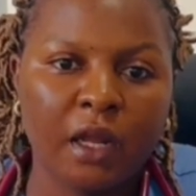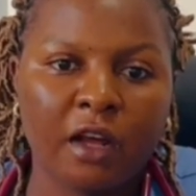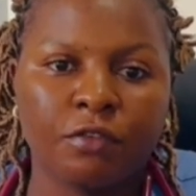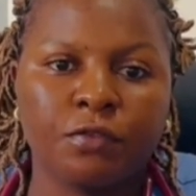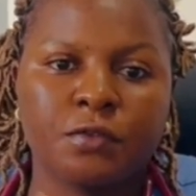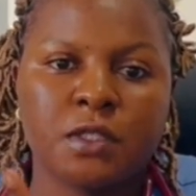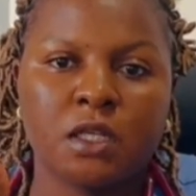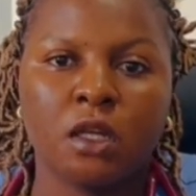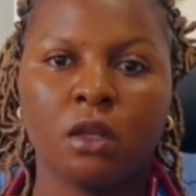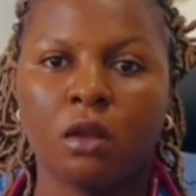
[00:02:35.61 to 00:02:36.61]
I've seen
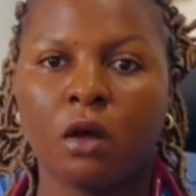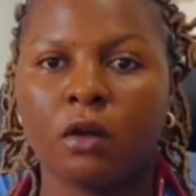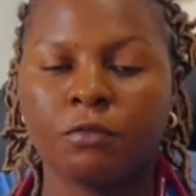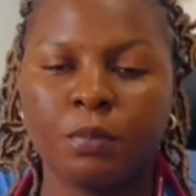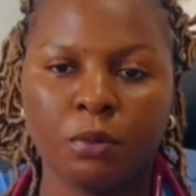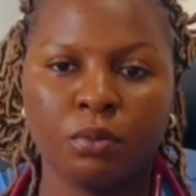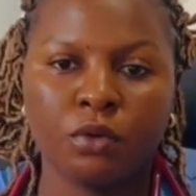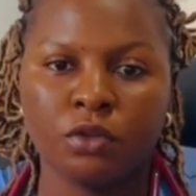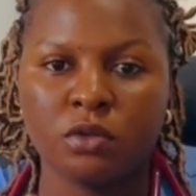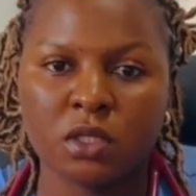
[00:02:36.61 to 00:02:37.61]
a lot of people
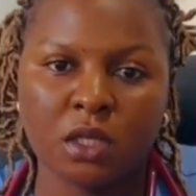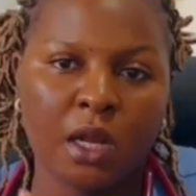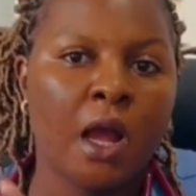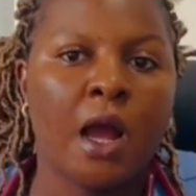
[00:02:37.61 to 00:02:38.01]
use it.